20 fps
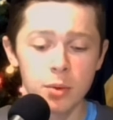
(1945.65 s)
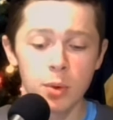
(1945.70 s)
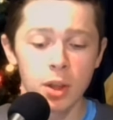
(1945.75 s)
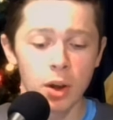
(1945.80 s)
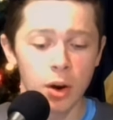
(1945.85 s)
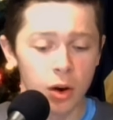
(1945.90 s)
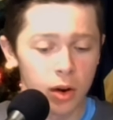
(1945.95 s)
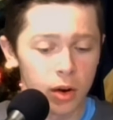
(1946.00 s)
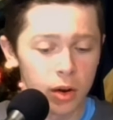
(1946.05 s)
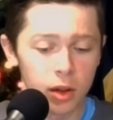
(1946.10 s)
We
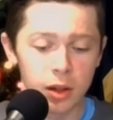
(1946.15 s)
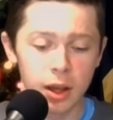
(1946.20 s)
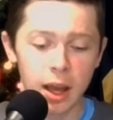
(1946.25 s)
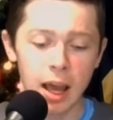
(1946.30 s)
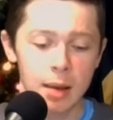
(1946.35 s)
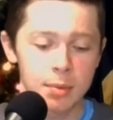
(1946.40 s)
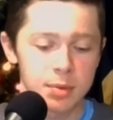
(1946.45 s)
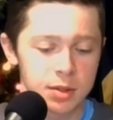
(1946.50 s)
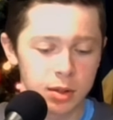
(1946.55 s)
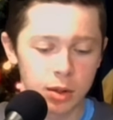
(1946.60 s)
all
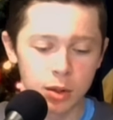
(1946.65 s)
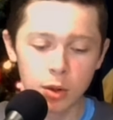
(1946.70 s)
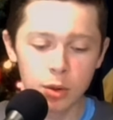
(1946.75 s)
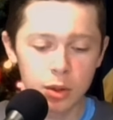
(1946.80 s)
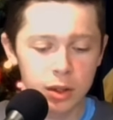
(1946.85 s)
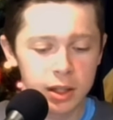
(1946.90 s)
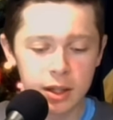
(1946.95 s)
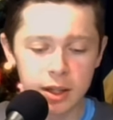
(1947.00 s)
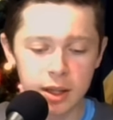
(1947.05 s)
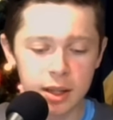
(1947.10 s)

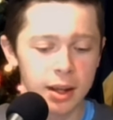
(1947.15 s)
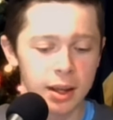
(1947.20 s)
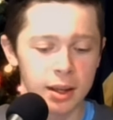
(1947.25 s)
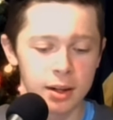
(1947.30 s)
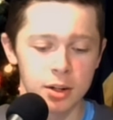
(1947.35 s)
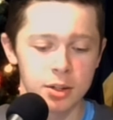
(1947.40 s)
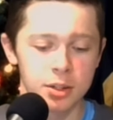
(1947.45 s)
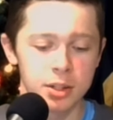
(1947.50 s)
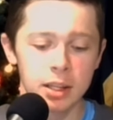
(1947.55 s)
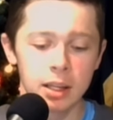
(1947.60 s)
absolutely need
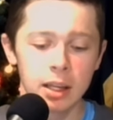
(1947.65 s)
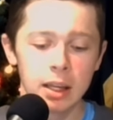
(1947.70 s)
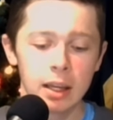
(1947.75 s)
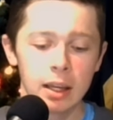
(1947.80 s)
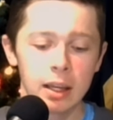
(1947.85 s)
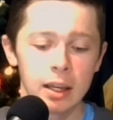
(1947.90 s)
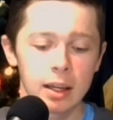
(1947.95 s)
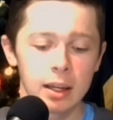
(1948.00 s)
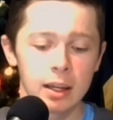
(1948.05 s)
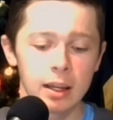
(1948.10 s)
energy,
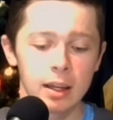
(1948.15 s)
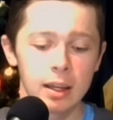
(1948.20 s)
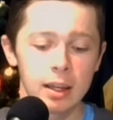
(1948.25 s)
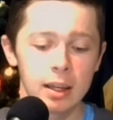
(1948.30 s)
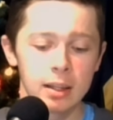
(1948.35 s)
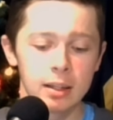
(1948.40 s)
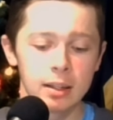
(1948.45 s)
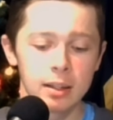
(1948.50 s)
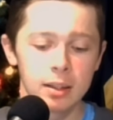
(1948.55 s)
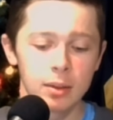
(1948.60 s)

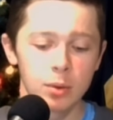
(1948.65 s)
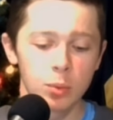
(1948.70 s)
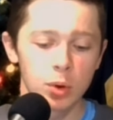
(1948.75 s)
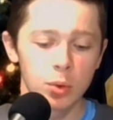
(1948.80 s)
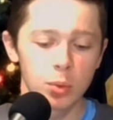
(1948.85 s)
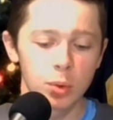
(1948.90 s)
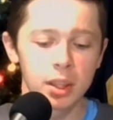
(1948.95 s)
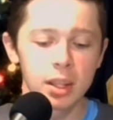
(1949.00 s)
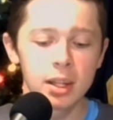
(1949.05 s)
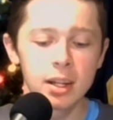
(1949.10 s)
and we
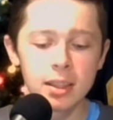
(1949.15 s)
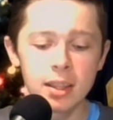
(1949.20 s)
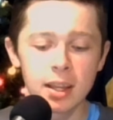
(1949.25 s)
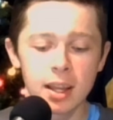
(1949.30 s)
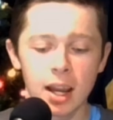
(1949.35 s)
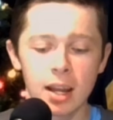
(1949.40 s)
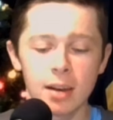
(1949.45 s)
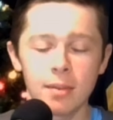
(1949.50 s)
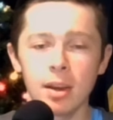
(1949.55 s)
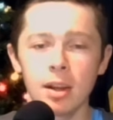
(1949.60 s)
really need the
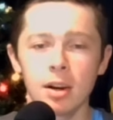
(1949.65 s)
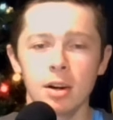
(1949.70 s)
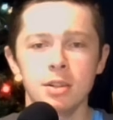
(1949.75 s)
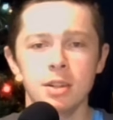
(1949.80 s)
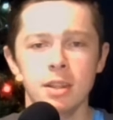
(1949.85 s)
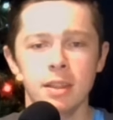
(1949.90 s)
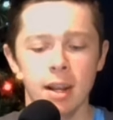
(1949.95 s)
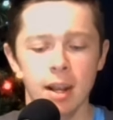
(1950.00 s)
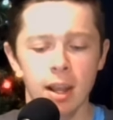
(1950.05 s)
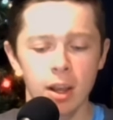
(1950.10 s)
kind of
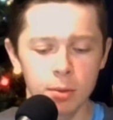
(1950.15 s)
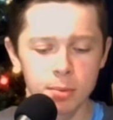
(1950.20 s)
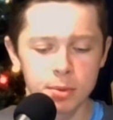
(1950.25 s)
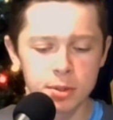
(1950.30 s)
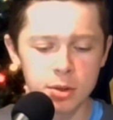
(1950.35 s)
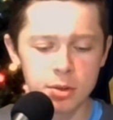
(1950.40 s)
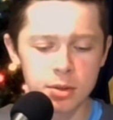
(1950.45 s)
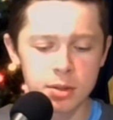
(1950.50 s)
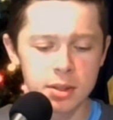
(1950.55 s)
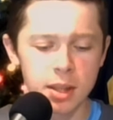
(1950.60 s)
energy that
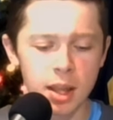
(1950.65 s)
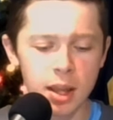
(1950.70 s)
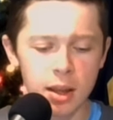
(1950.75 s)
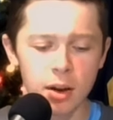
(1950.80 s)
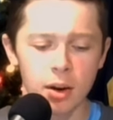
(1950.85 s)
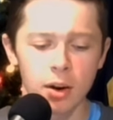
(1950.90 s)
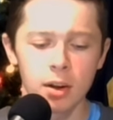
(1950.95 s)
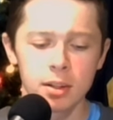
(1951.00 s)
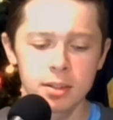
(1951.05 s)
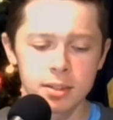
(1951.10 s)
helps you stay
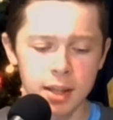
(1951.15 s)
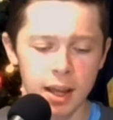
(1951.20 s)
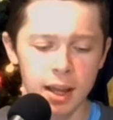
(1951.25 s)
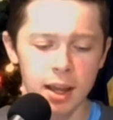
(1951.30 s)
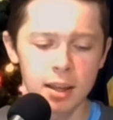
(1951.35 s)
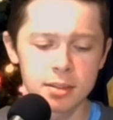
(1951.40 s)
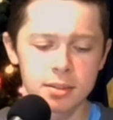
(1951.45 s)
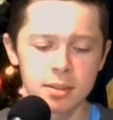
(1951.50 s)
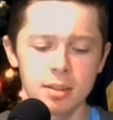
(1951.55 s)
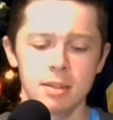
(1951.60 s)
on
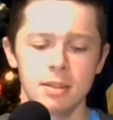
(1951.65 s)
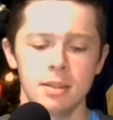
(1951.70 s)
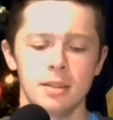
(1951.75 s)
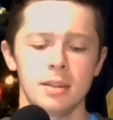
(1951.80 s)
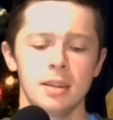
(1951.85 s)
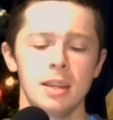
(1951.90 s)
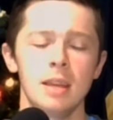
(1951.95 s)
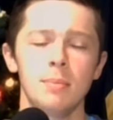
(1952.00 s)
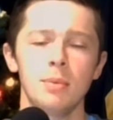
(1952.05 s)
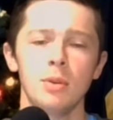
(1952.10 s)
task and
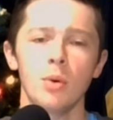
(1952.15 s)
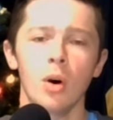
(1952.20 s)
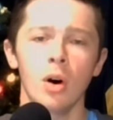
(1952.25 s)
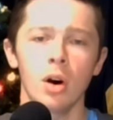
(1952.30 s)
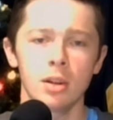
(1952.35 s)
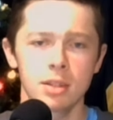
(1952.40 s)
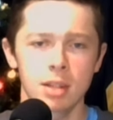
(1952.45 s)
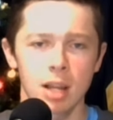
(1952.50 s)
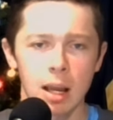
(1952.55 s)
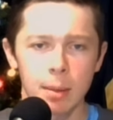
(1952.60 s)
keep you
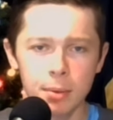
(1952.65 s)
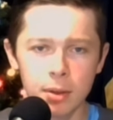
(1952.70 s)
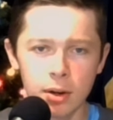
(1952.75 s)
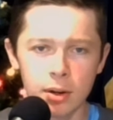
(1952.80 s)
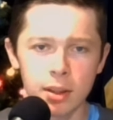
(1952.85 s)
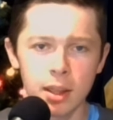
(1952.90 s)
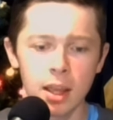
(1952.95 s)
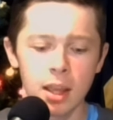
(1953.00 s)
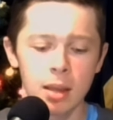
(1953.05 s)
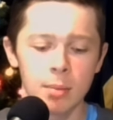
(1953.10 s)
on top of your
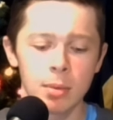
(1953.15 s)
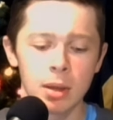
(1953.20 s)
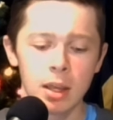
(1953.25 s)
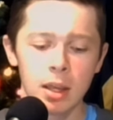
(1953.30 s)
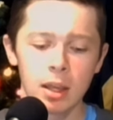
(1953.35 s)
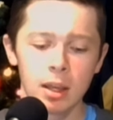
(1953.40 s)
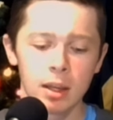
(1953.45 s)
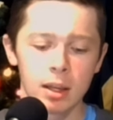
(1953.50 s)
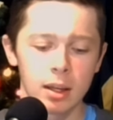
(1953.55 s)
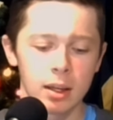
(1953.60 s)
game
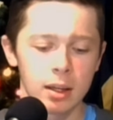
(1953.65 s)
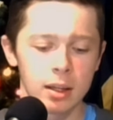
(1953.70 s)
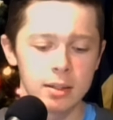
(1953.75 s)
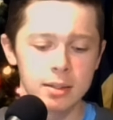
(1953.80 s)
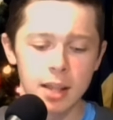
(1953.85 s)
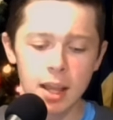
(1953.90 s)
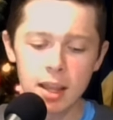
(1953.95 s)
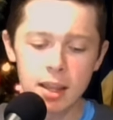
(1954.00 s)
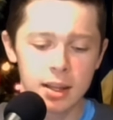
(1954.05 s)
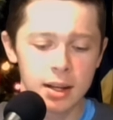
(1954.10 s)

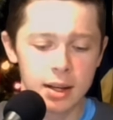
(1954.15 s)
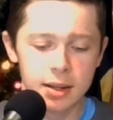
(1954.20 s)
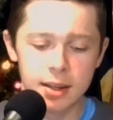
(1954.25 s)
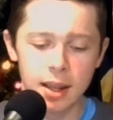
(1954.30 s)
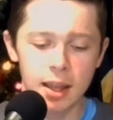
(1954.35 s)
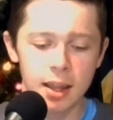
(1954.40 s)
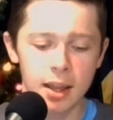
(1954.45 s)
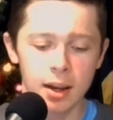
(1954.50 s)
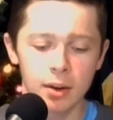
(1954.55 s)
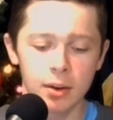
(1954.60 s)
day in and
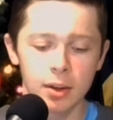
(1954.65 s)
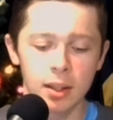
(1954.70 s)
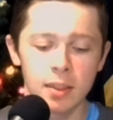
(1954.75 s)
day out.